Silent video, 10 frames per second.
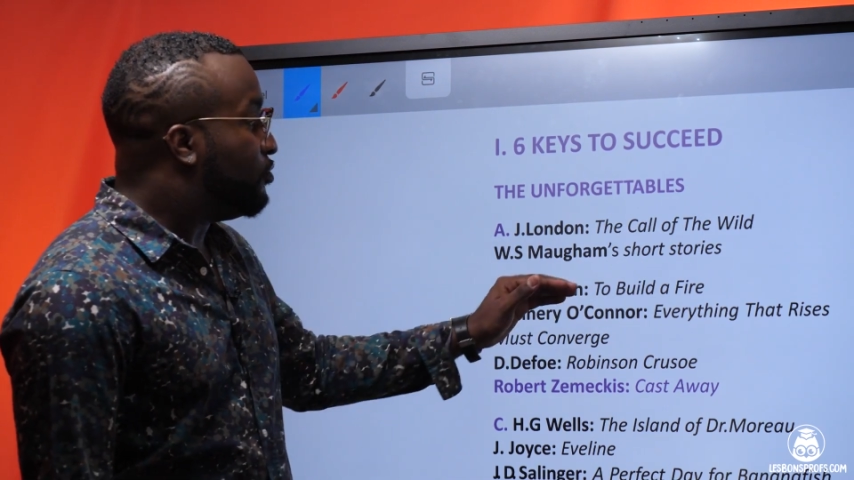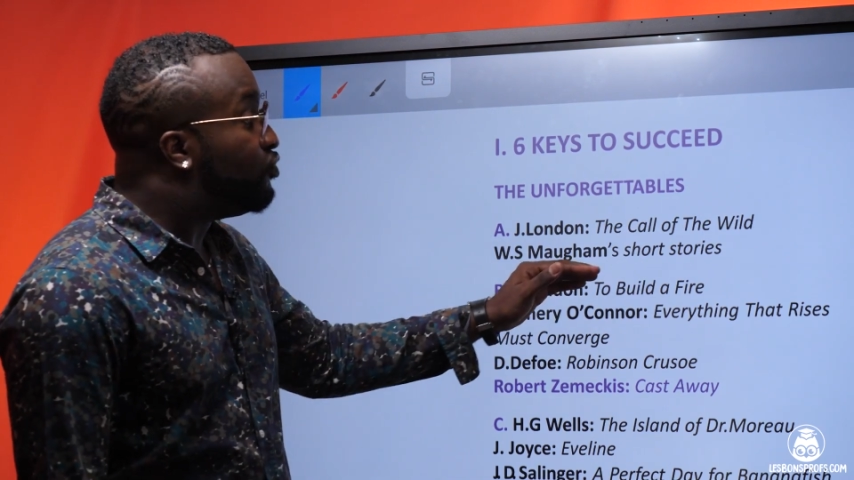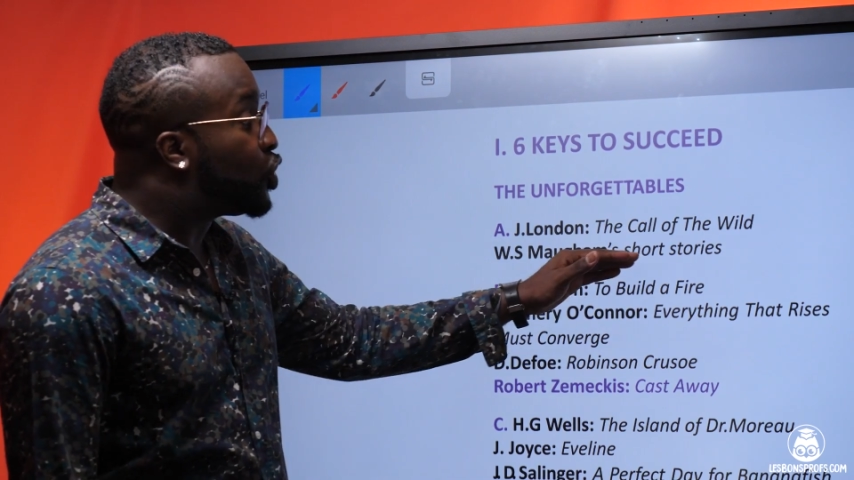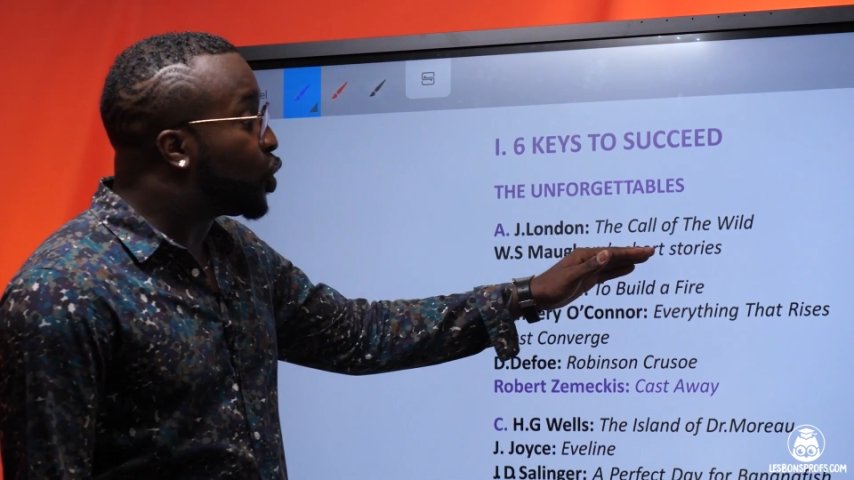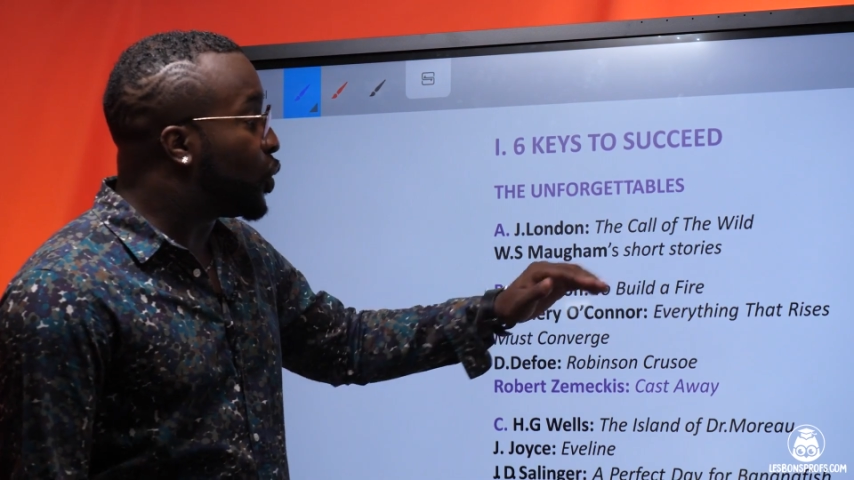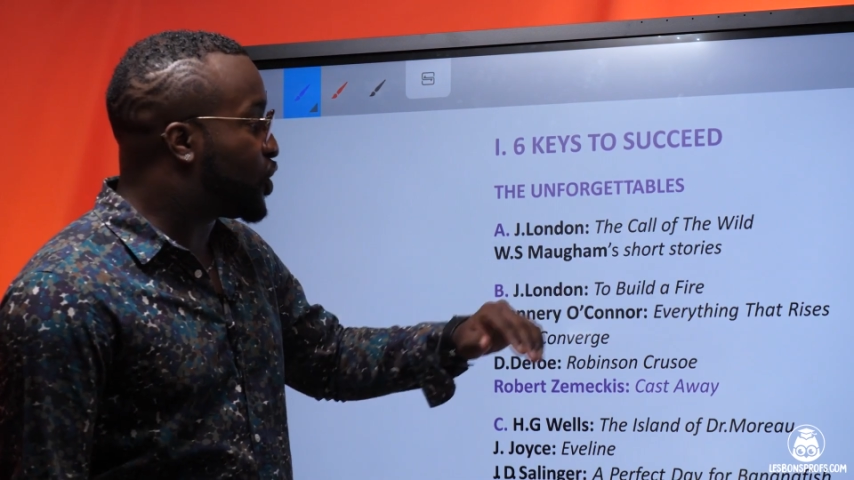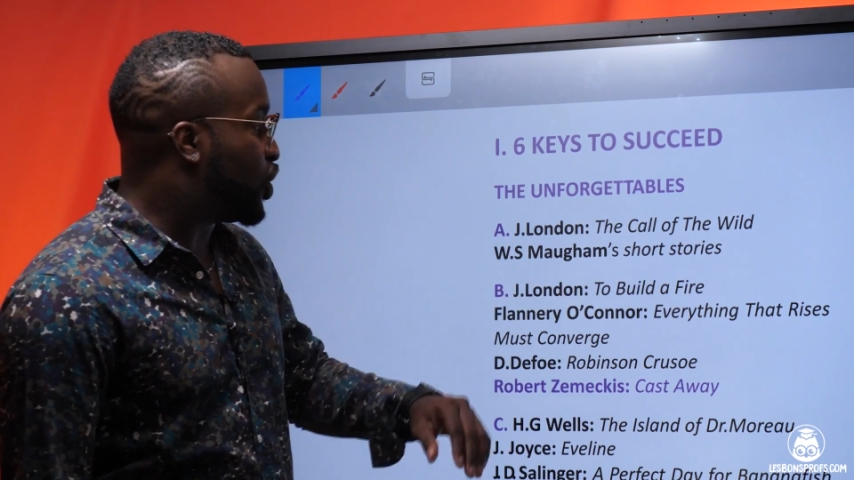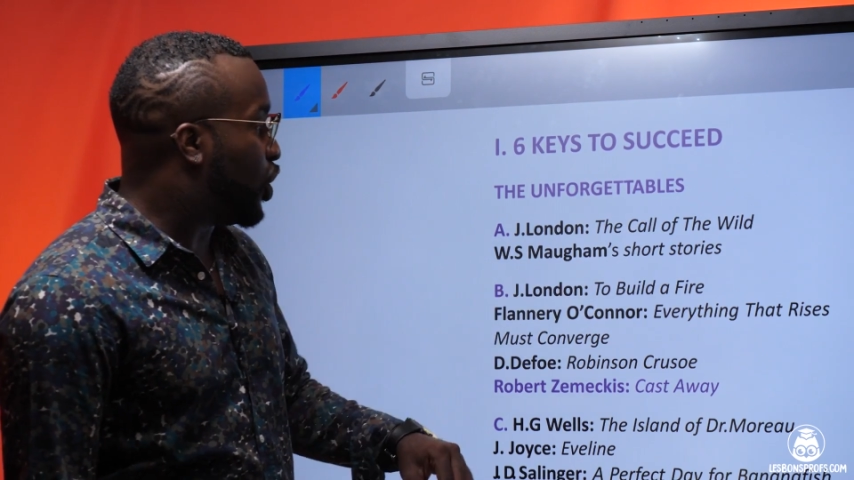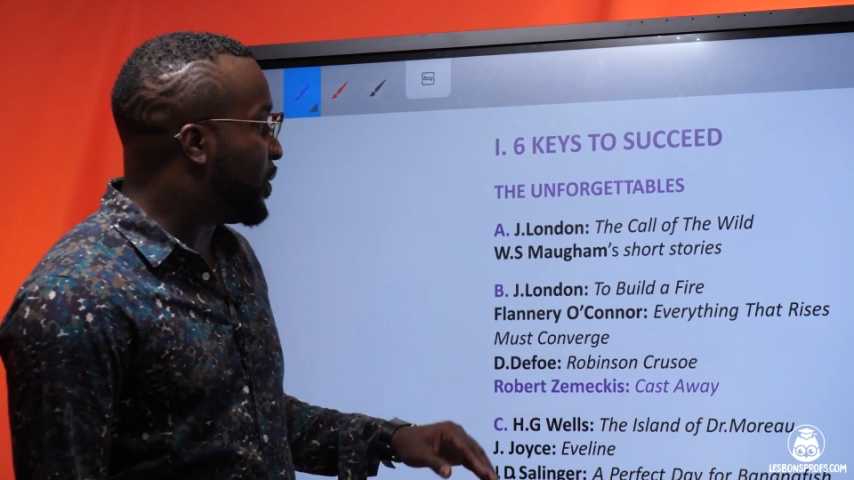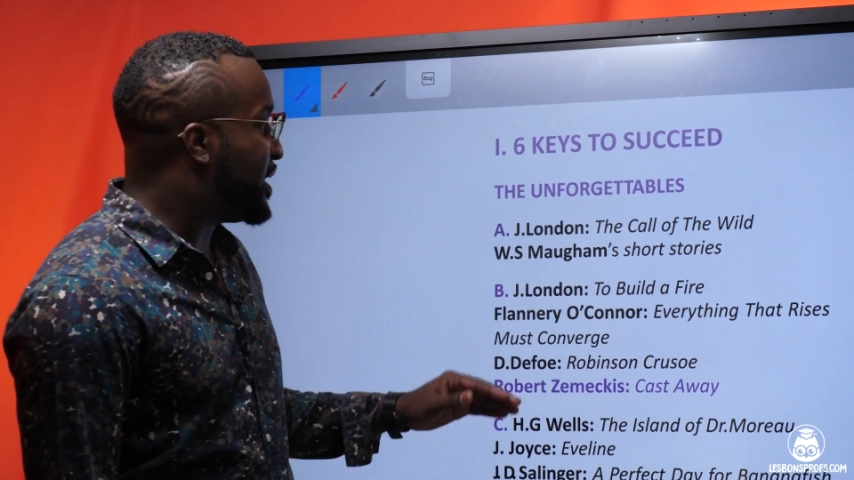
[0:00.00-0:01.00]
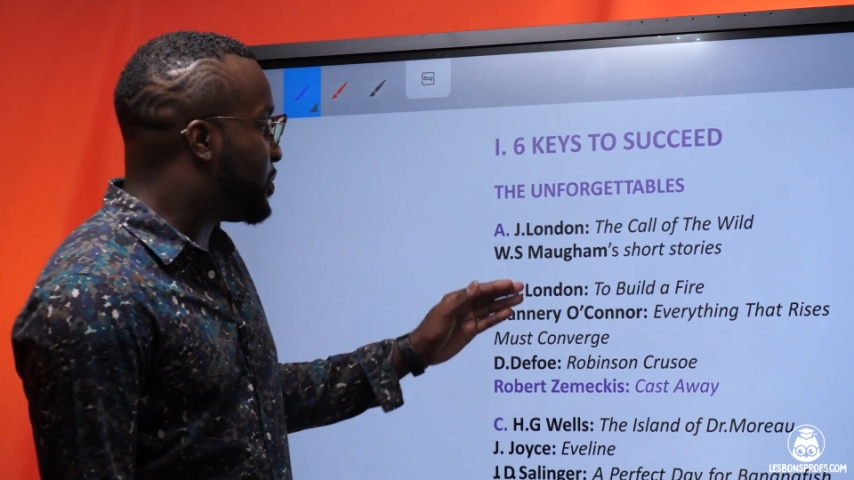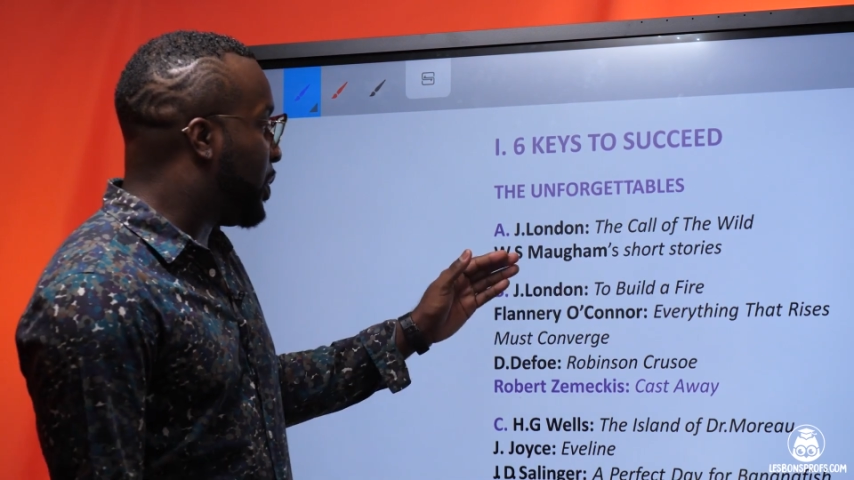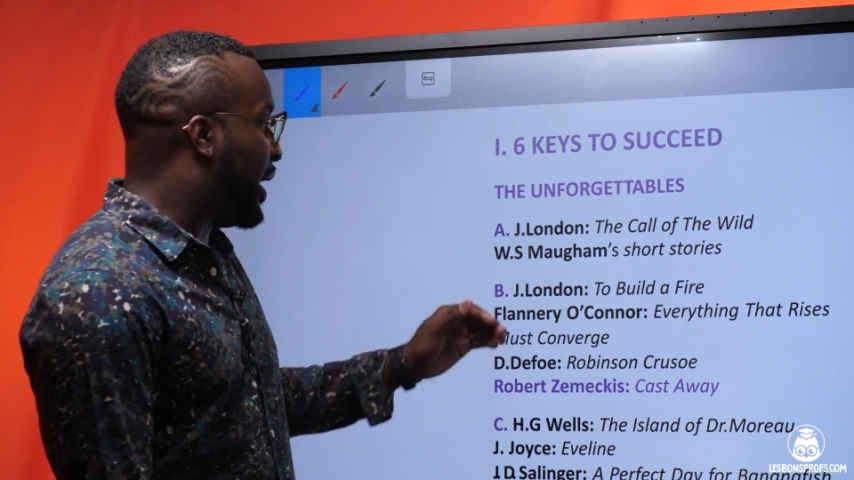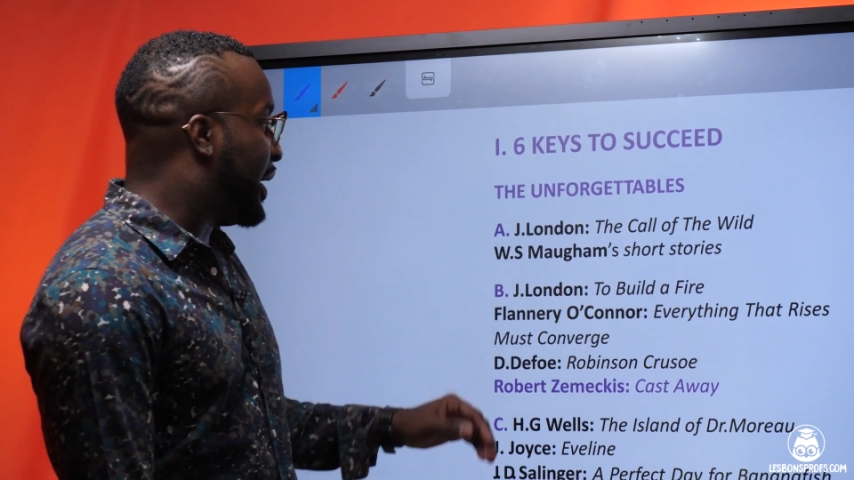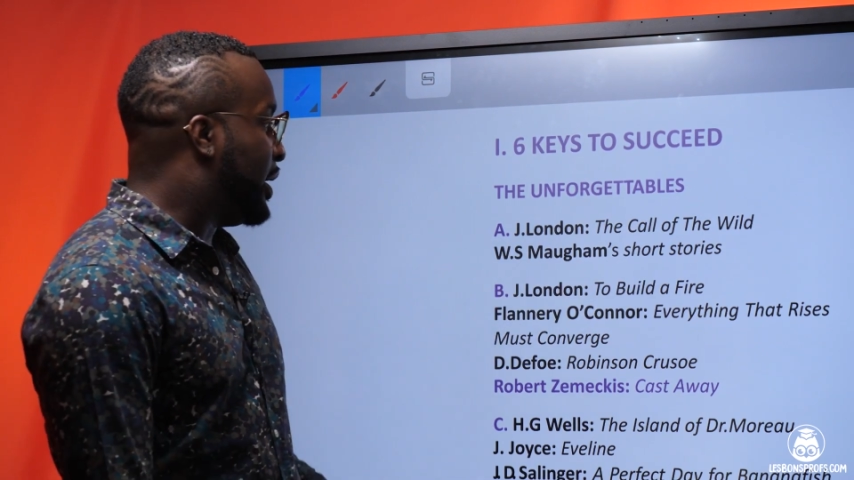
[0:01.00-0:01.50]
the short stories
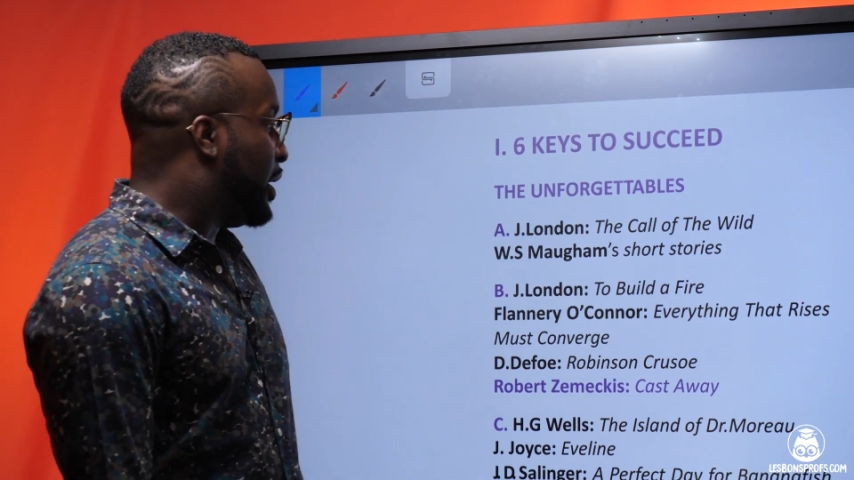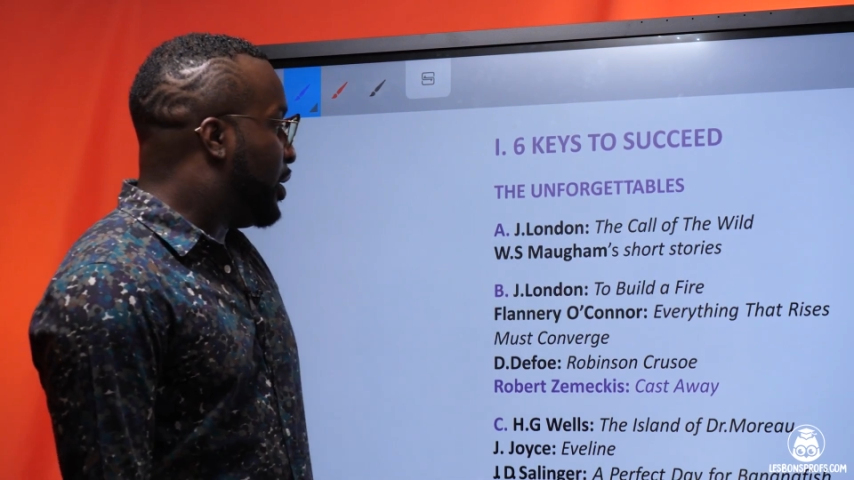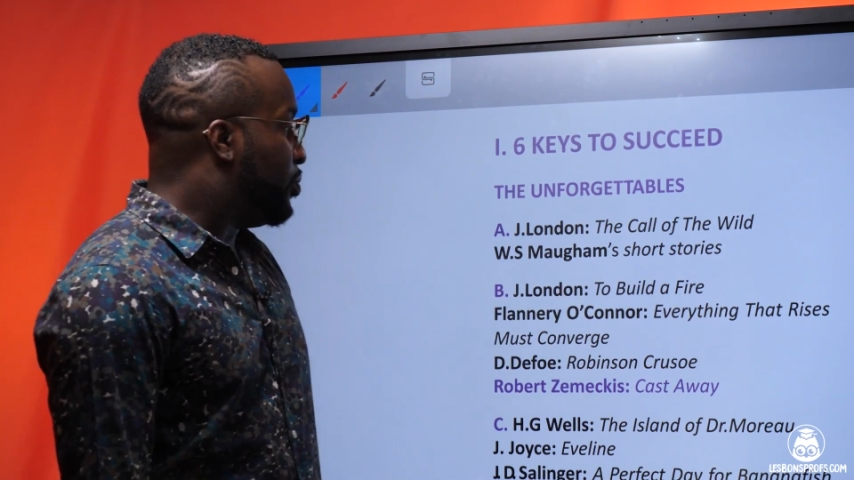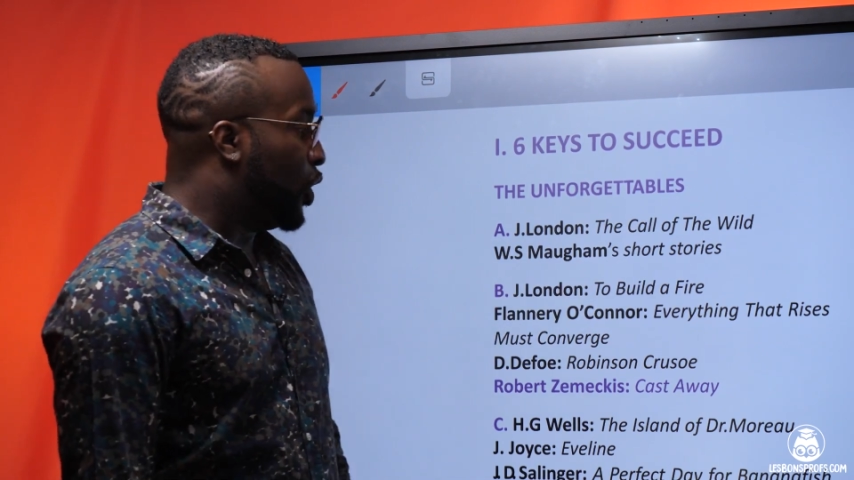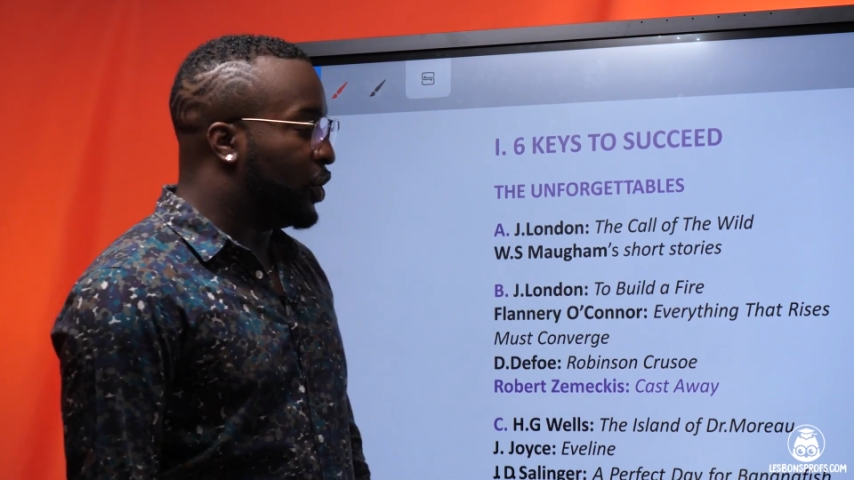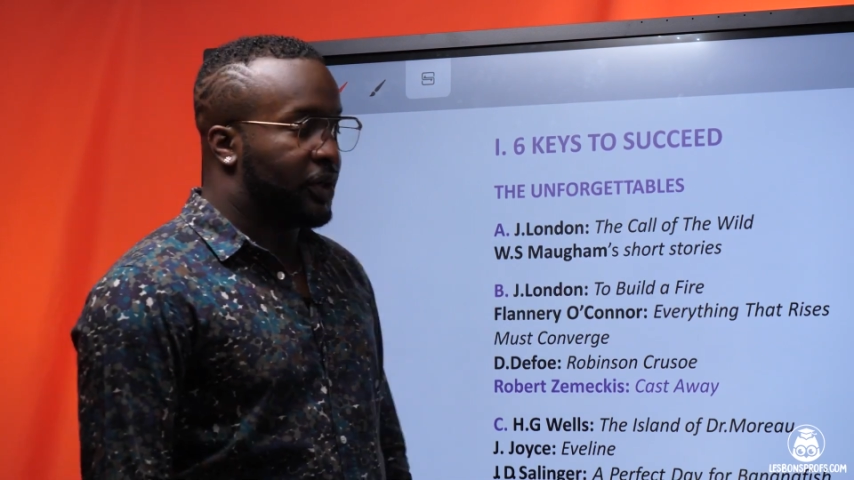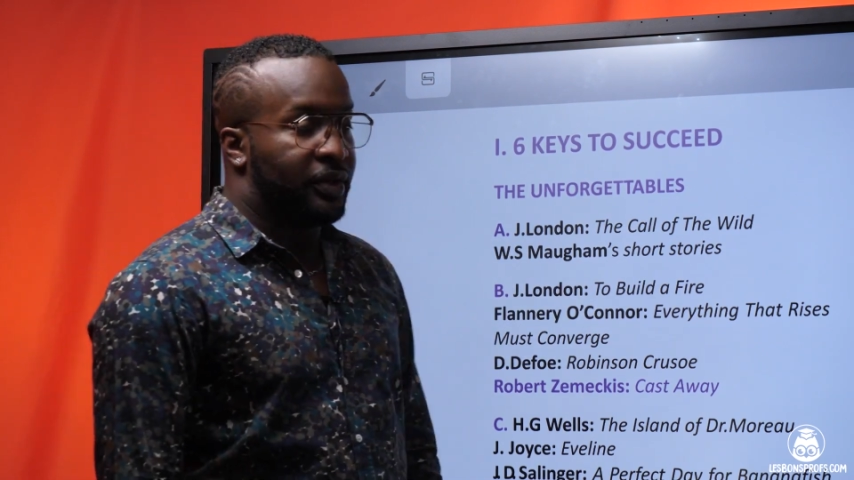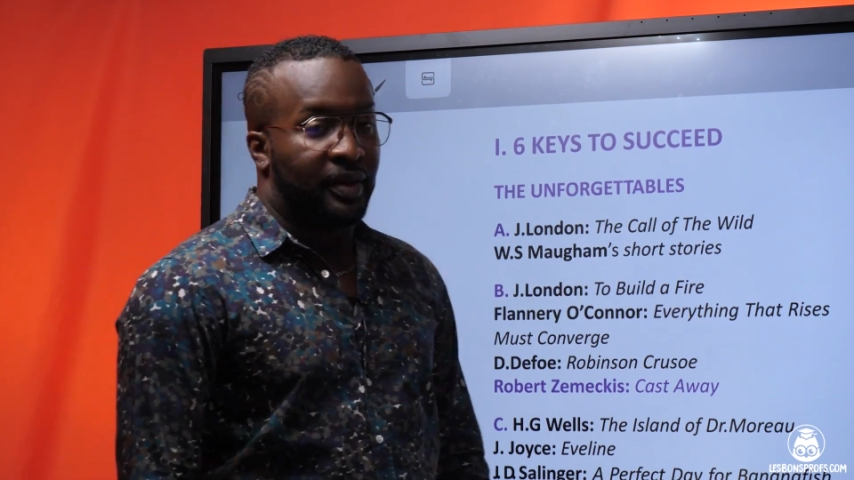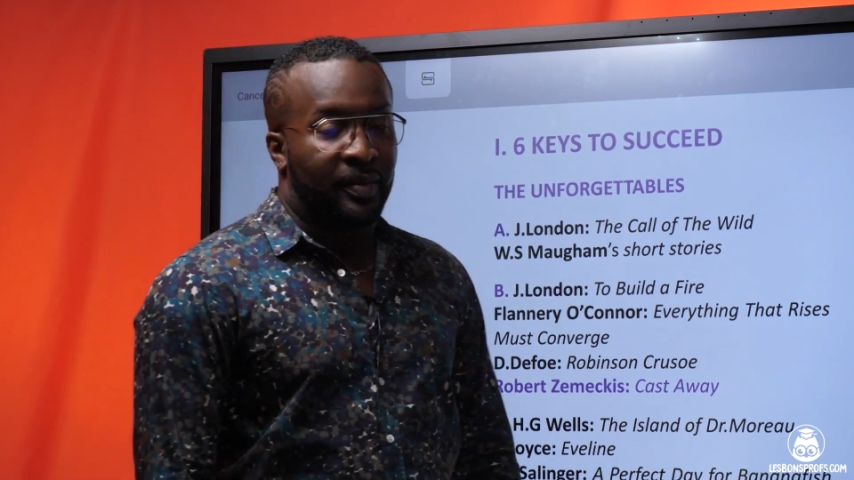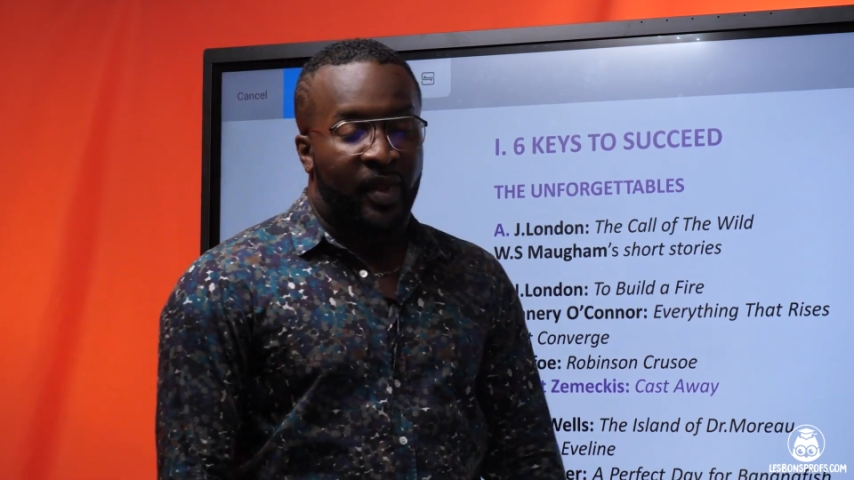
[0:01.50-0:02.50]
by Morgan?